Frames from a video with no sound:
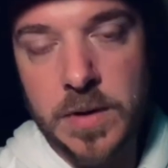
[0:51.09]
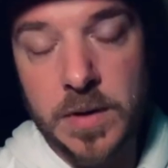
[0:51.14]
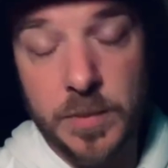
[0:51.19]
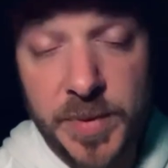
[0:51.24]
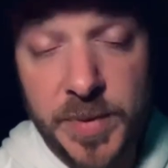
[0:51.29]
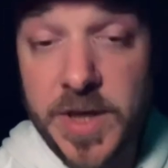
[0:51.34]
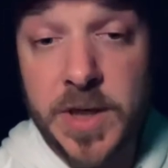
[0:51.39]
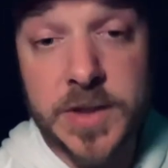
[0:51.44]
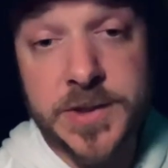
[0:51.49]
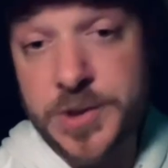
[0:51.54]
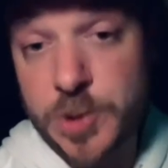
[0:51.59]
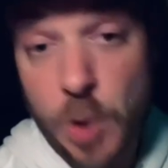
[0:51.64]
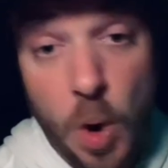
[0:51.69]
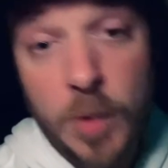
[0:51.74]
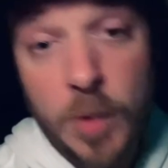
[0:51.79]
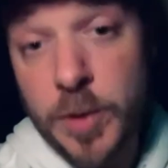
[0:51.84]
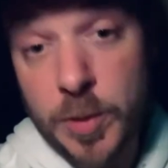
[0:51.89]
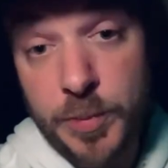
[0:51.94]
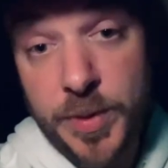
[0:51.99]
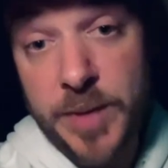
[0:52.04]
because
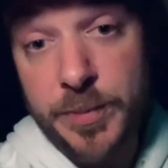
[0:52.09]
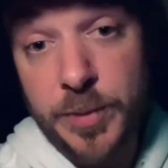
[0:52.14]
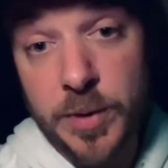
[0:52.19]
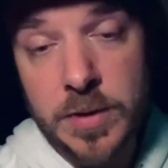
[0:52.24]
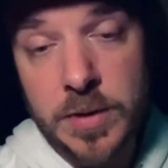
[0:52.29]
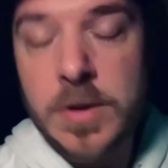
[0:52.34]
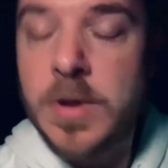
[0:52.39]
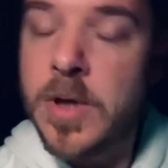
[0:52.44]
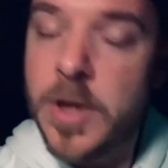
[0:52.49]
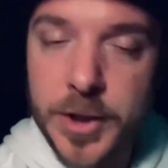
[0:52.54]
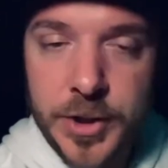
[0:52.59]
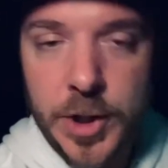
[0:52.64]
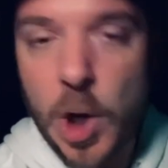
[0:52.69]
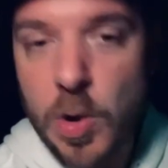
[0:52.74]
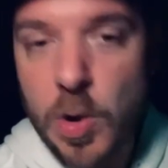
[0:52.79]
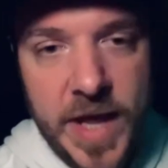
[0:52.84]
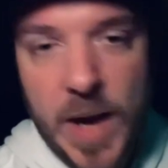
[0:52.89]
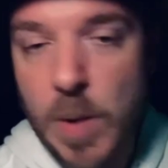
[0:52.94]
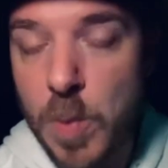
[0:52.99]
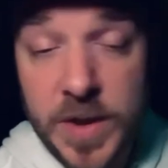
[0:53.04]
normal people know
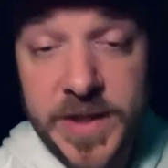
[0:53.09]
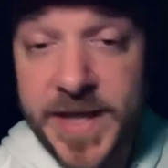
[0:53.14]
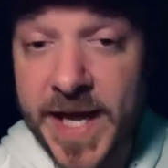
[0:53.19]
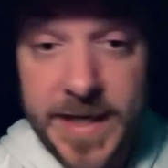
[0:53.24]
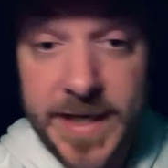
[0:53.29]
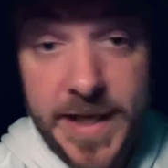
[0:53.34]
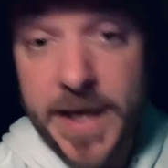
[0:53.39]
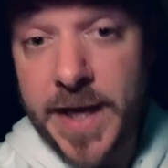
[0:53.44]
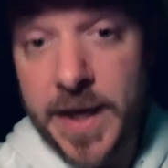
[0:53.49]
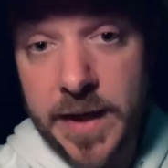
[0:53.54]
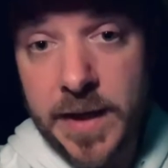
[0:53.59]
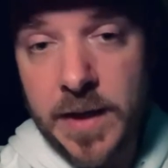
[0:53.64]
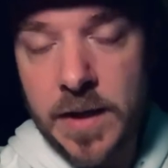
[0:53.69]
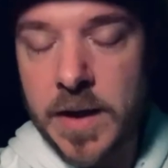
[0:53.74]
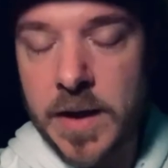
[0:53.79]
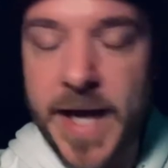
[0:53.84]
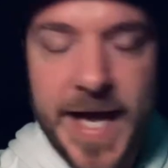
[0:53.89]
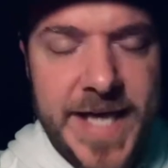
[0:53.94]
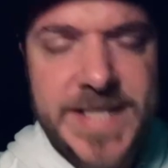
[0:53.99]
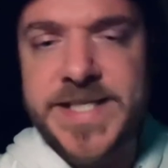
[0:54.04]
that what they did
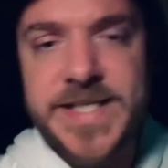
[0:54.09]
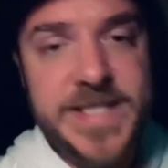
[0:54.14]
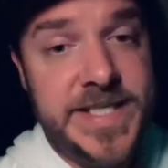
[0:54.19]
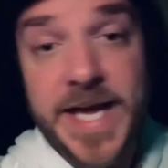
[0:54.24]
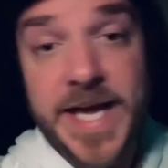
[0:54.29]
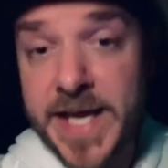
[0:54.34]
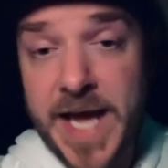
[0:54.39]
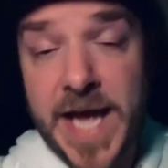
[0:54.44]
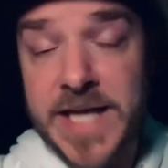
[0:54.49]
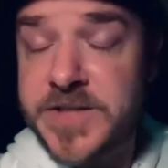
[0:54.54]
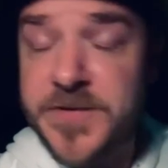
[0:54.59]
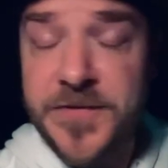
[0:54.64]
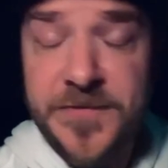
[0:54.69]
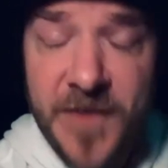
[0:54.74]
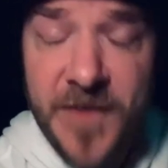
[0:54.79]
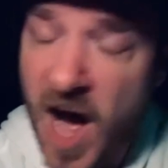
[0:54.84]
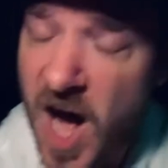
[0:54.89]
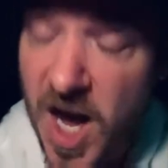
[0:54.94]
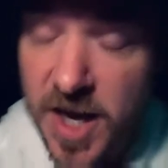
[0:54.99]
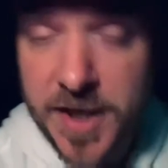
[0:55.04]
is sick as
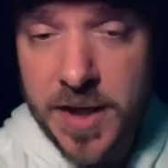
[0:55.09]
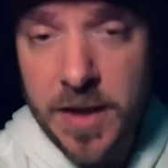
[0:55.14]
fuck.